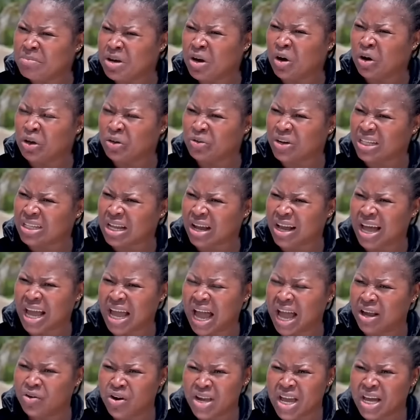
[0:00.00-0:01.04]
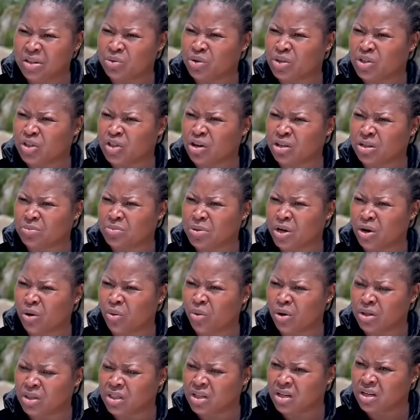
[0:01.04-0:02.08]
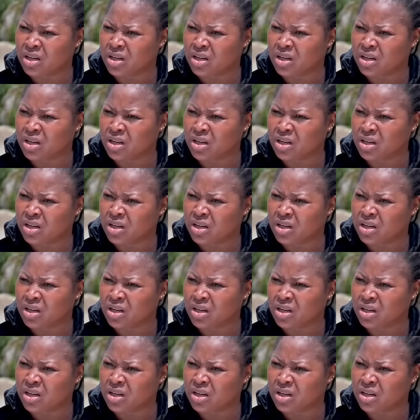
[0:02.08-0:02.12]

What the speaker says: You're telling me 100,000. Are you here to insult